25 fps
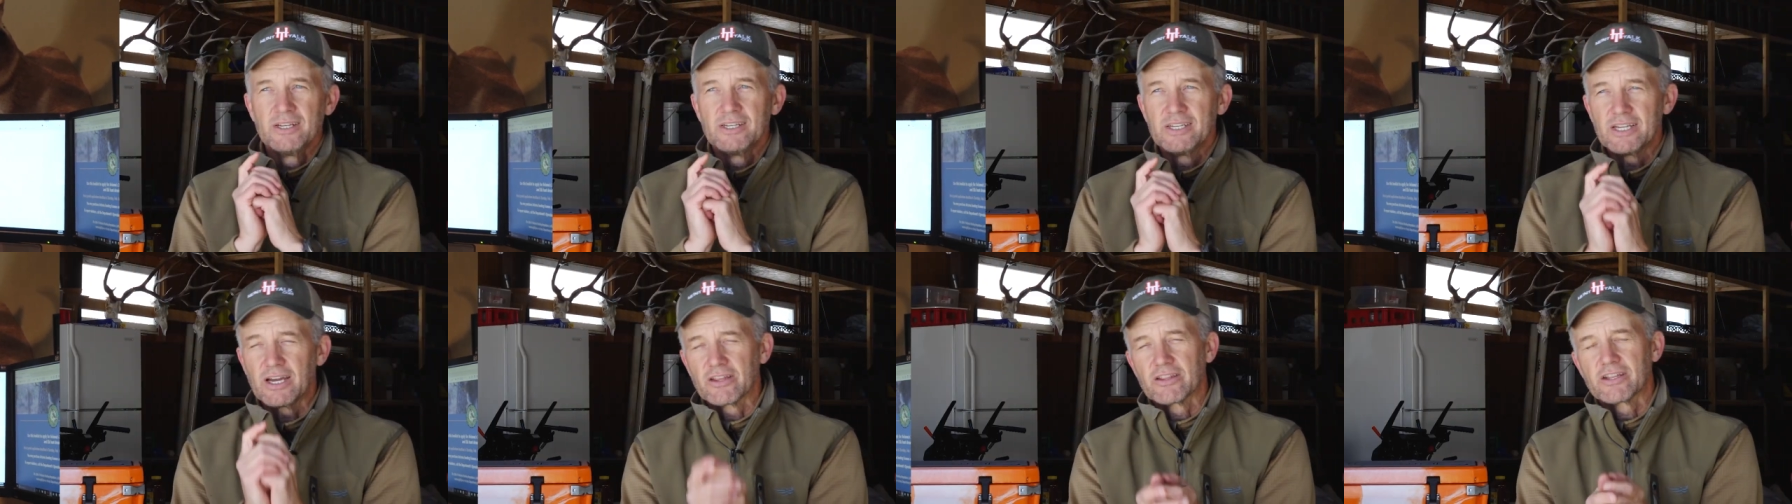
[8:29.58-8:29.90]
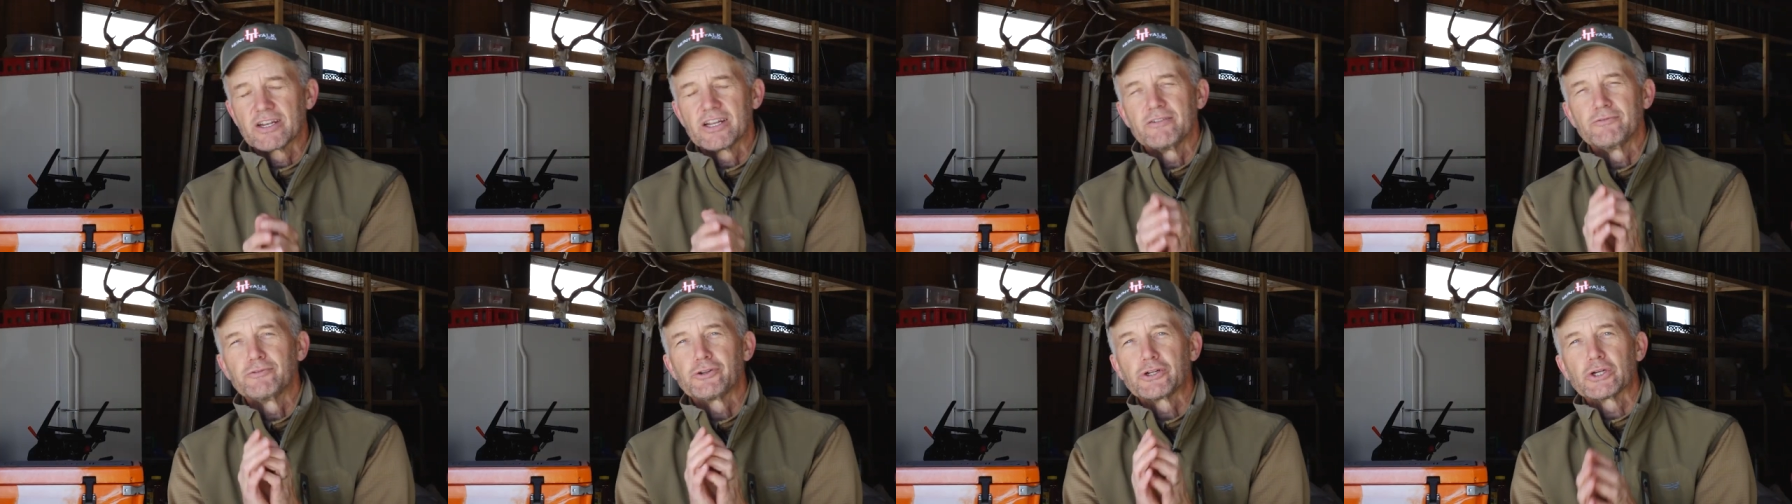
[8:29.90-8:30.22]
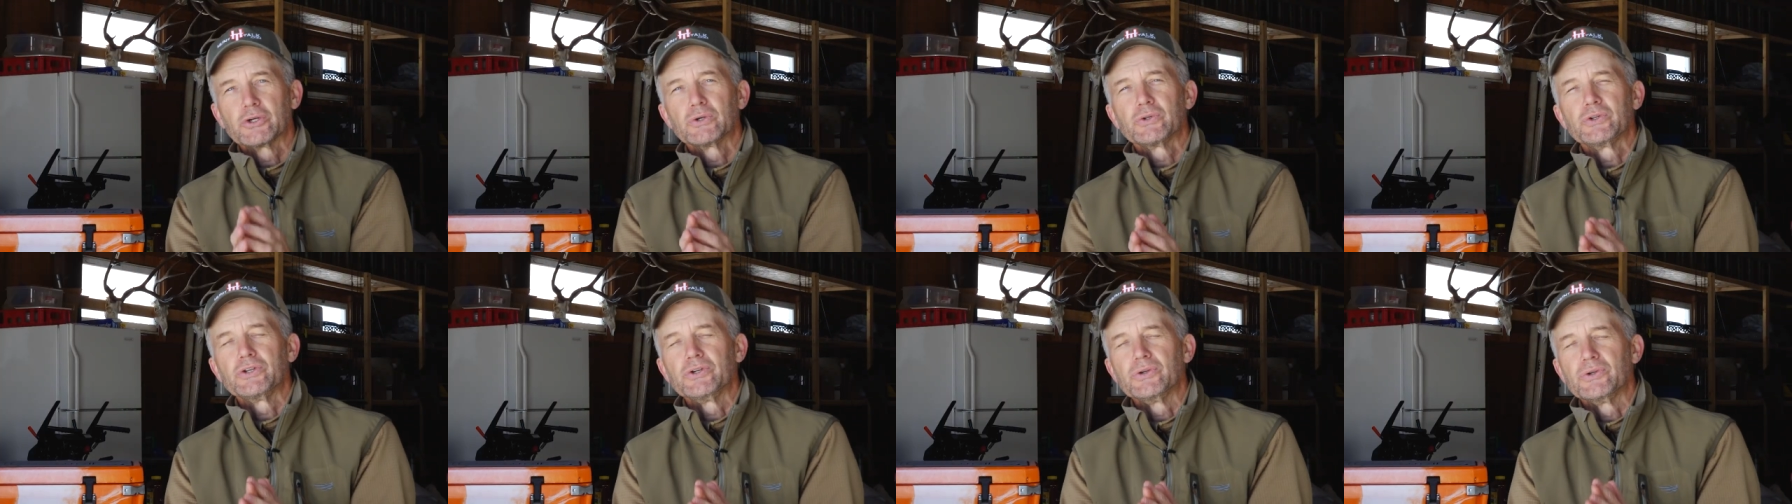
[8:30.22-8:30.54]
Now that I've
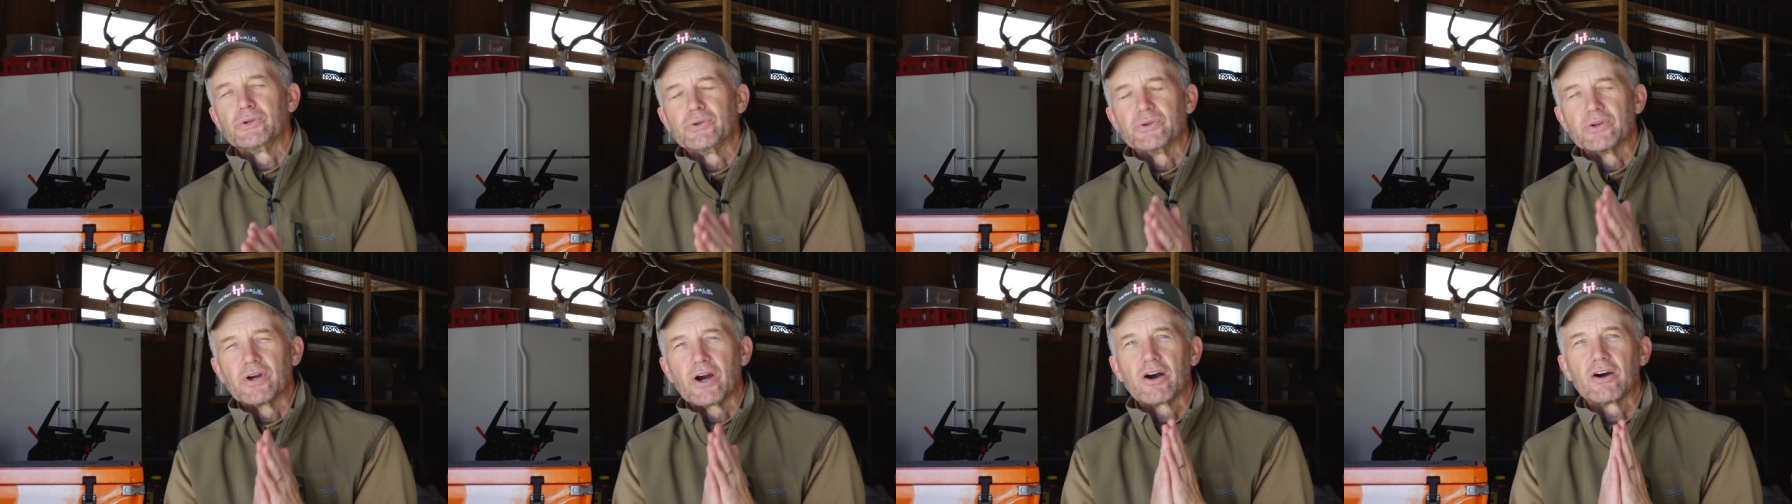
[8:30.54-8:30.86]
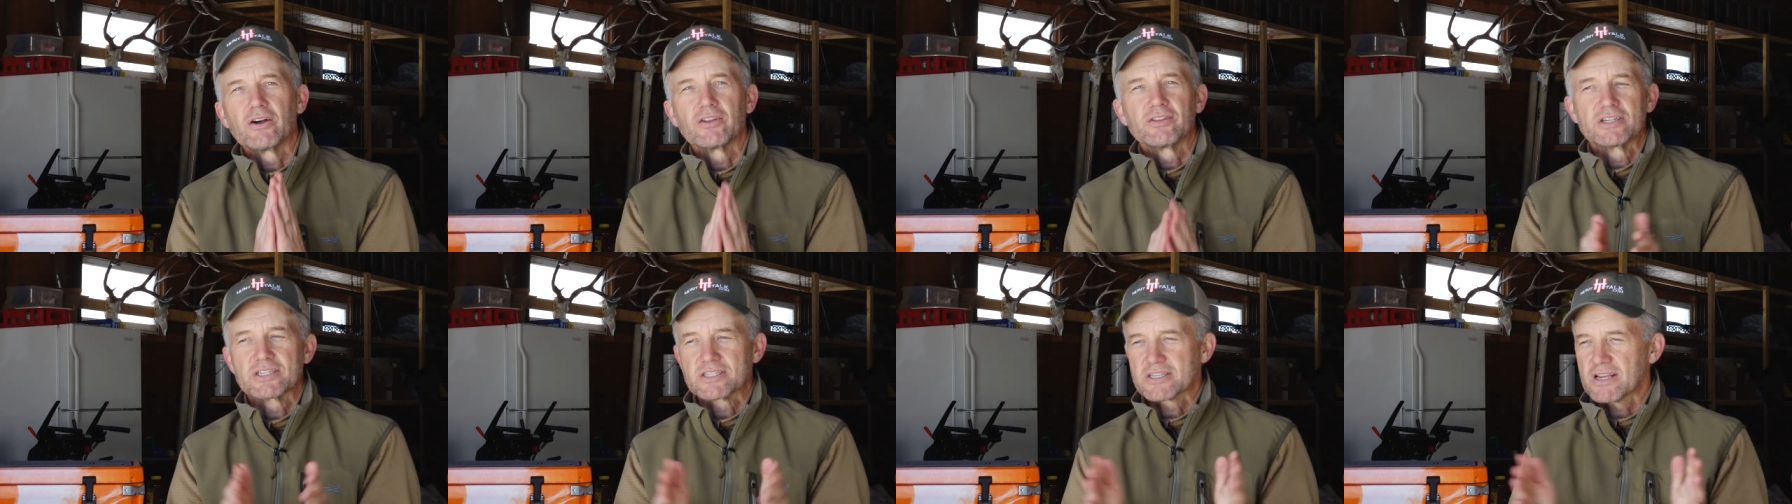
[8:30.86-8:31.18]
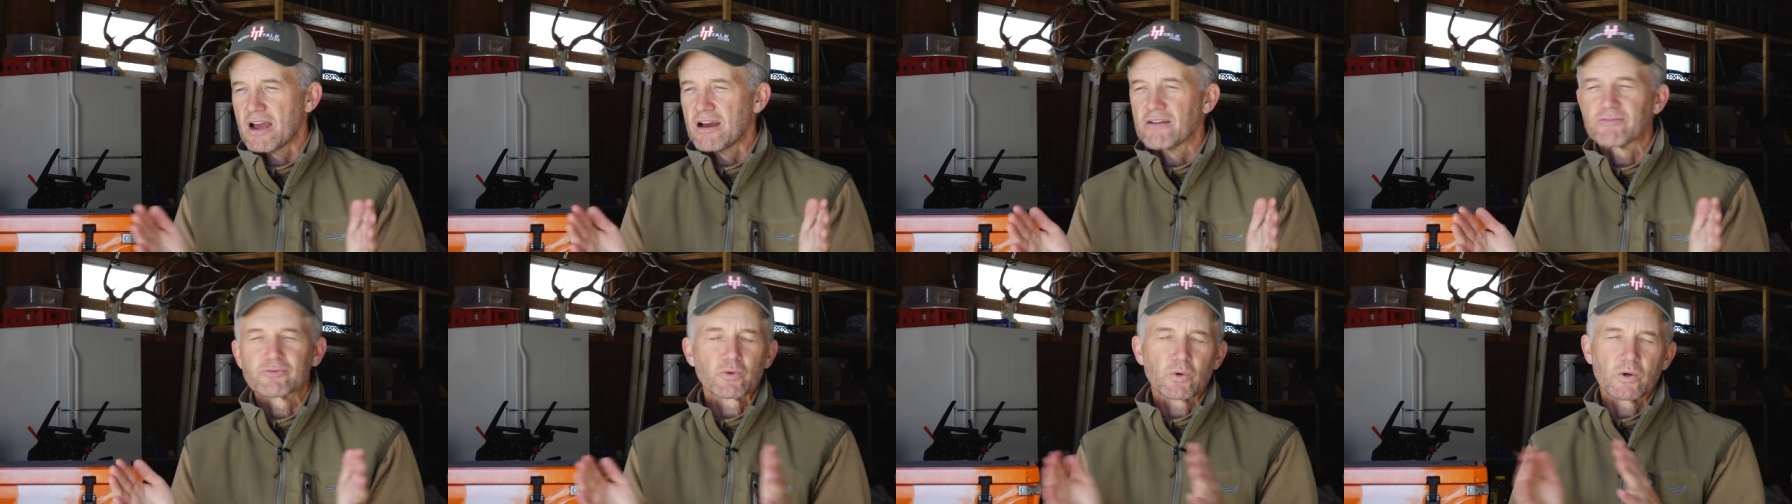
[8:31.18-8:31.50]
showed you all the
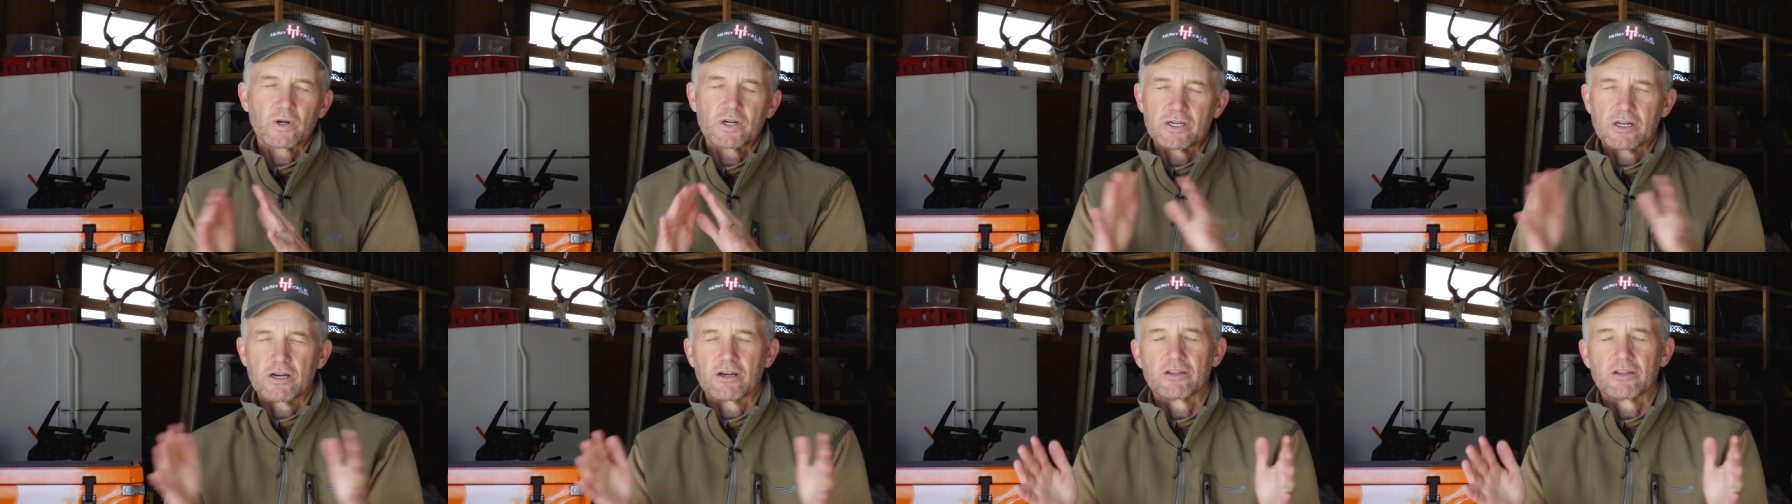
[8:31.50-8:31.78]
software and